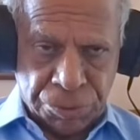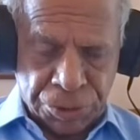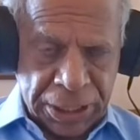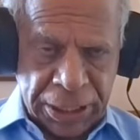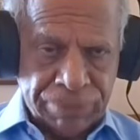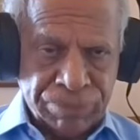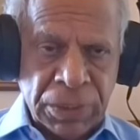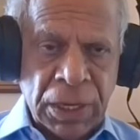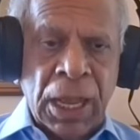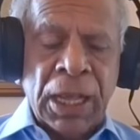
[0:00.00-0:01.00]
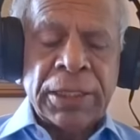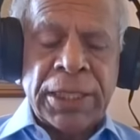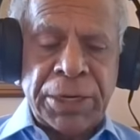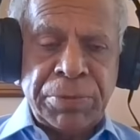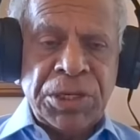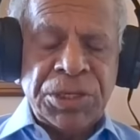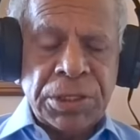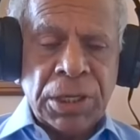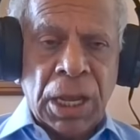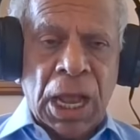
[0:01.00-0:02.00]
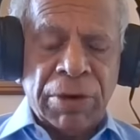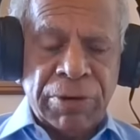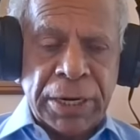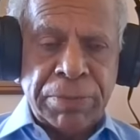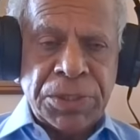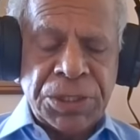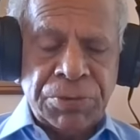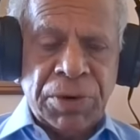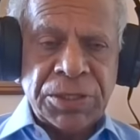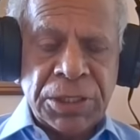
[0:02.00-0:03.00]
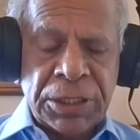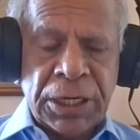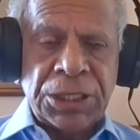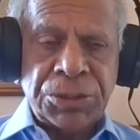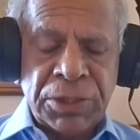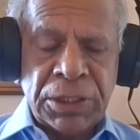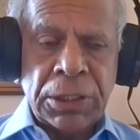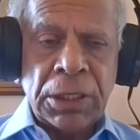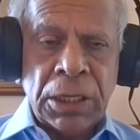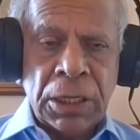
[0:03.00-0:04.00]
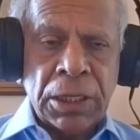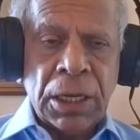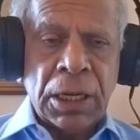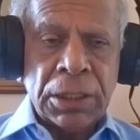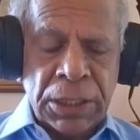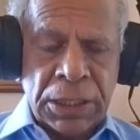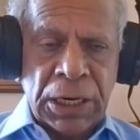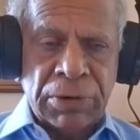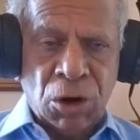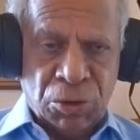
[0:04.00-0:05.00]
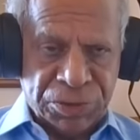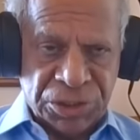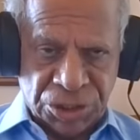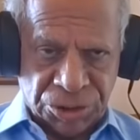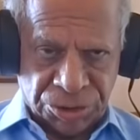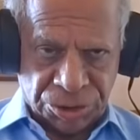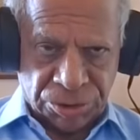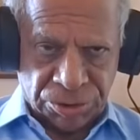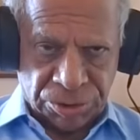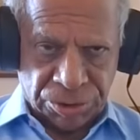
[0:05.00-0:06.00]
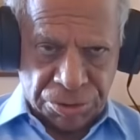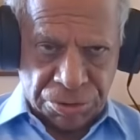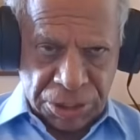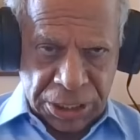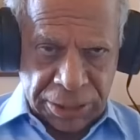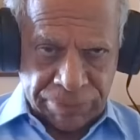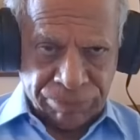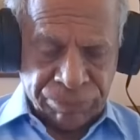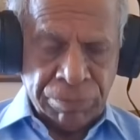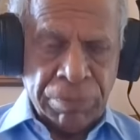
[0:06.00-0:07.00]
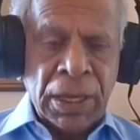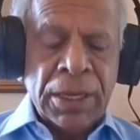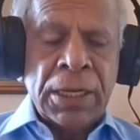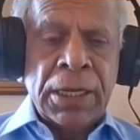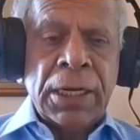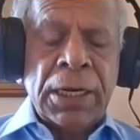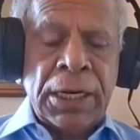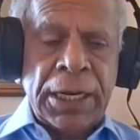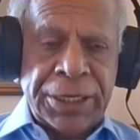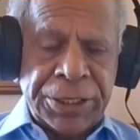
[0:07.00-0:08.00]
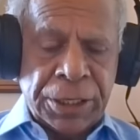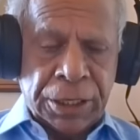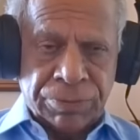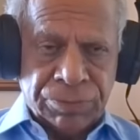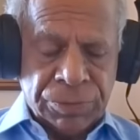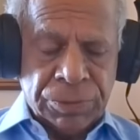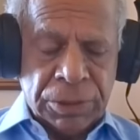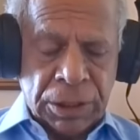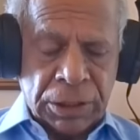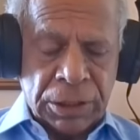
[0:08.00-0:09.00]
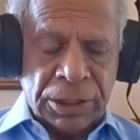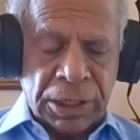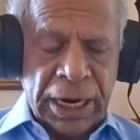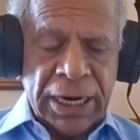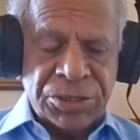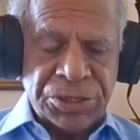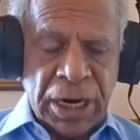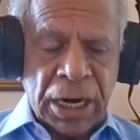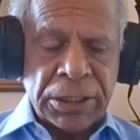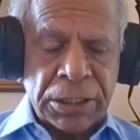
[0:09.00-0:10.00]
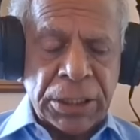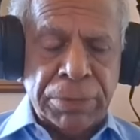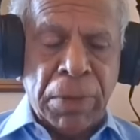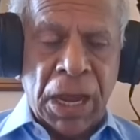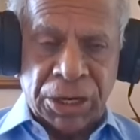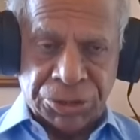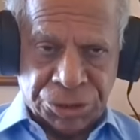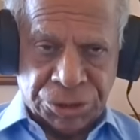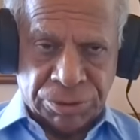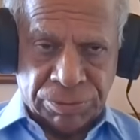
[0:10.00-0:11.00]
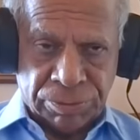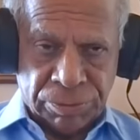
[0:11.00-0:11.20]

Okay? That means our embassy was in touch with the naval officers. Okay? Later, the trial started in March